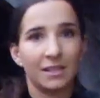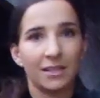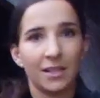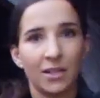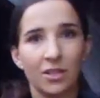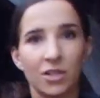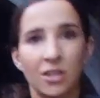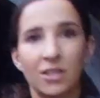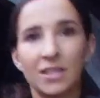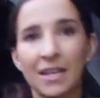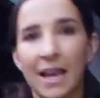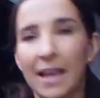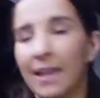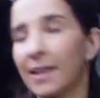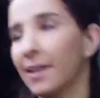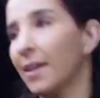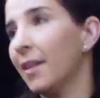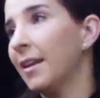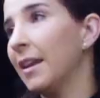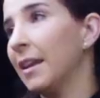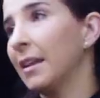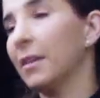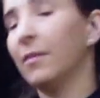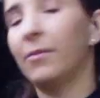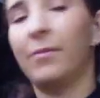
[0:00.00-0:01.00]
is such a
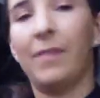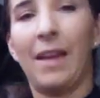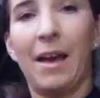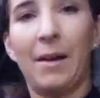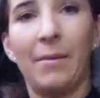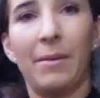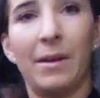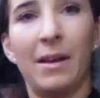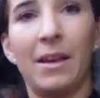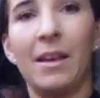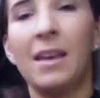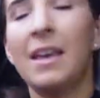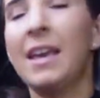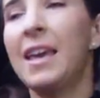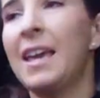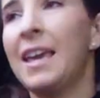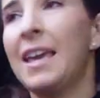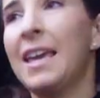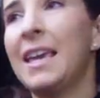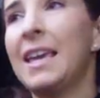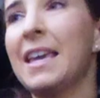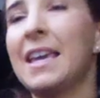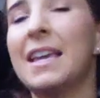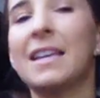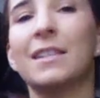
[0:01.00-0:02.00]
delicate little flower.
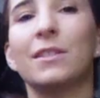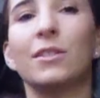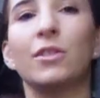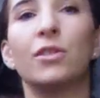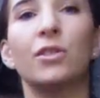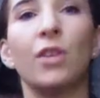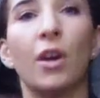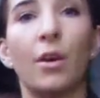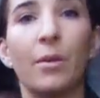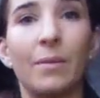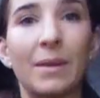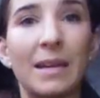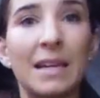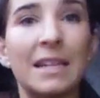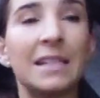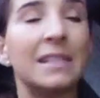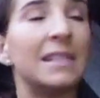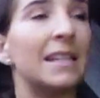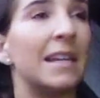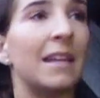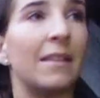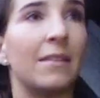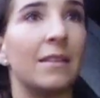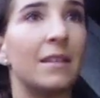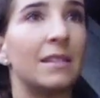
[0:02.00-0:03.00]
He is so
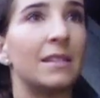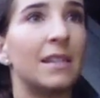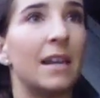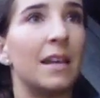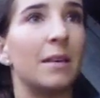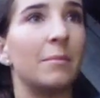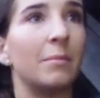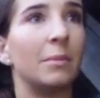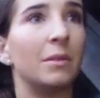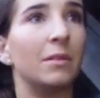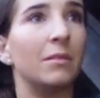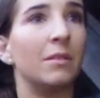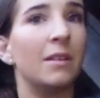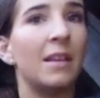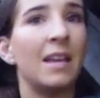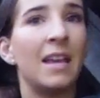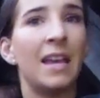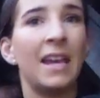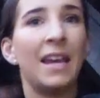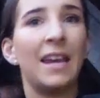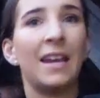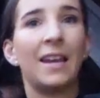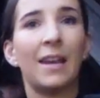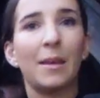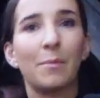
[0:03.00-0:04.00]
easy in the stable.
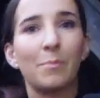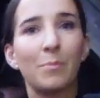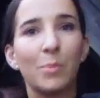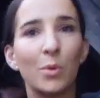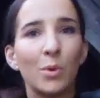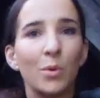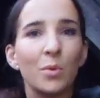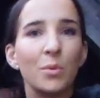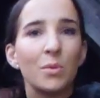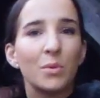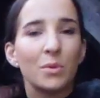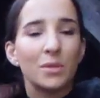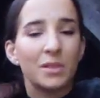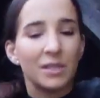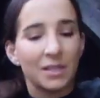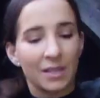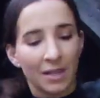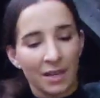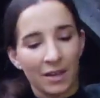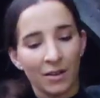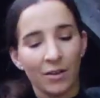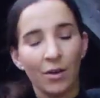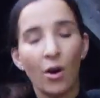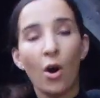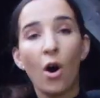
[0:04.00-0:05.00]
He like poos
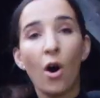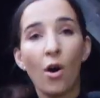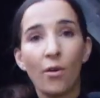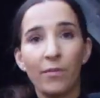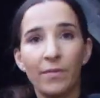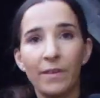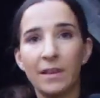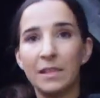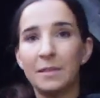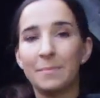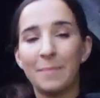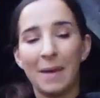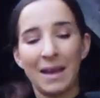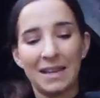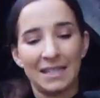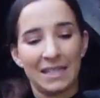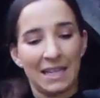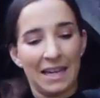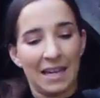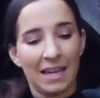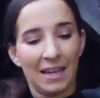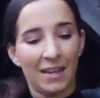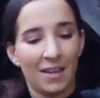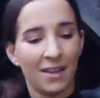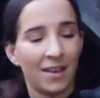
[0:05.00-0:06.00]
off his
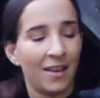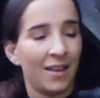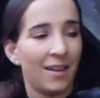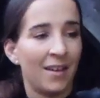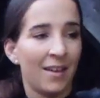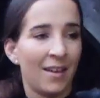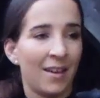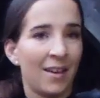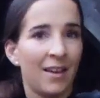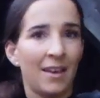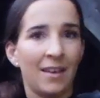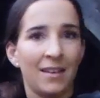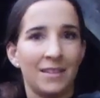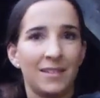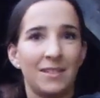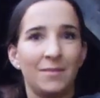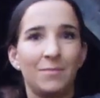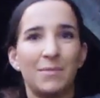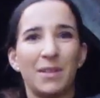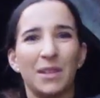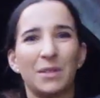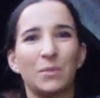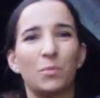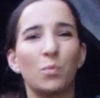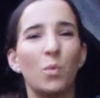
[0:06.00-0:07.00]
bedding,
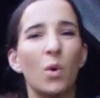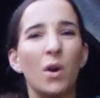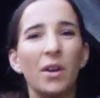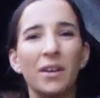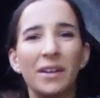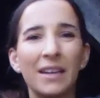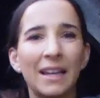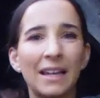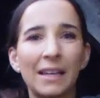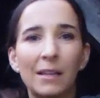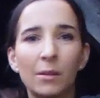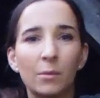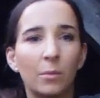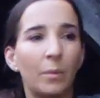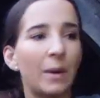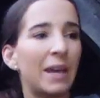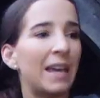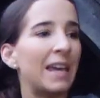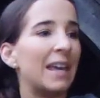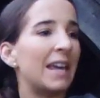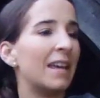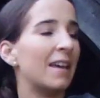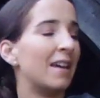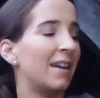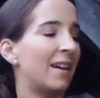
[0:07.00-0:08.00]
does one little
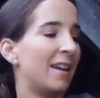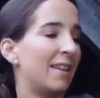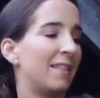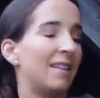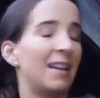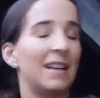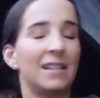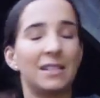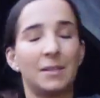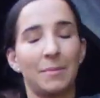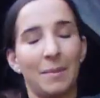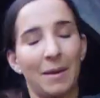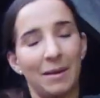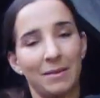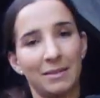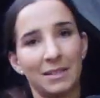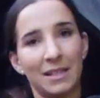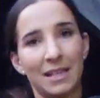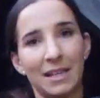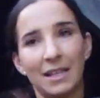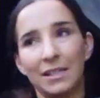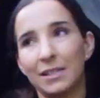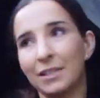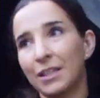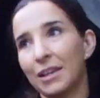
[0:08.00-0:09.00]
wee, and that's about
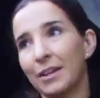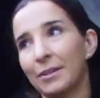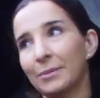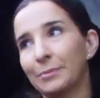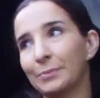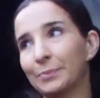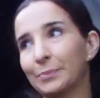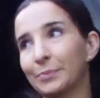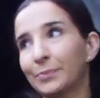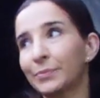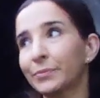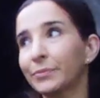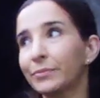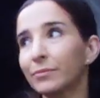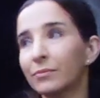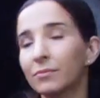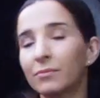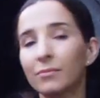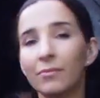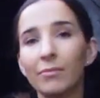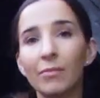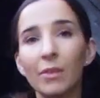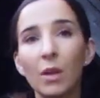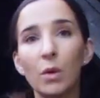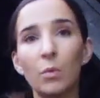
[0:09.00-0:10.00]
it. So
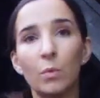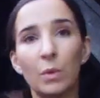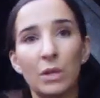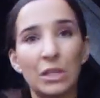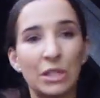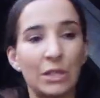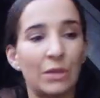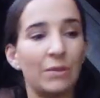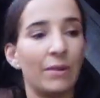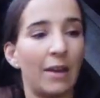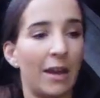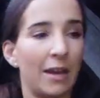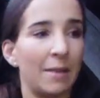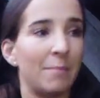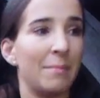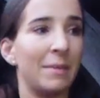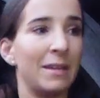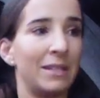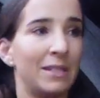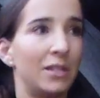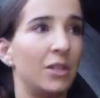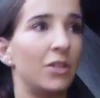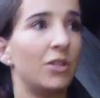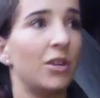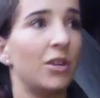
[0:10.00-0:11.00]
we do like Mr